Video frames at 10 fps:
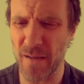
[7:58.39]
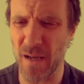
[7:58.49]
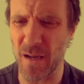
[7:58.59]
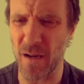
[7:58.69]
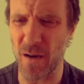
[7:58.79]

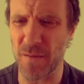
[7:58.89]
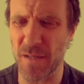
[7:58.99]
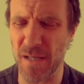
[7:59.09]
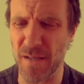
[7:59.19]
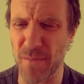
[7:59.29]

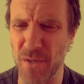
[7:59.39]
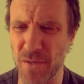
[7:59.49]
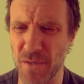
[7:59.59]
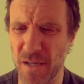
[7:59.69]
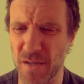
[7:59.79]
Obviously, the
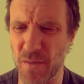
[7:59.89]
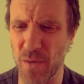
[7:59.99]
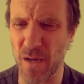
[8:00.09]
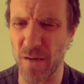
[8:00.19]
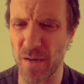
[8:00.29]
music as
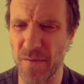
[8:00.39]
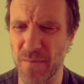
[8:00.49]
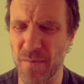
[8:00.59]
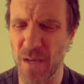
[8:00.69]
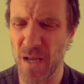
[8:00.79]
well.
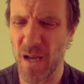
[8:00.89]
I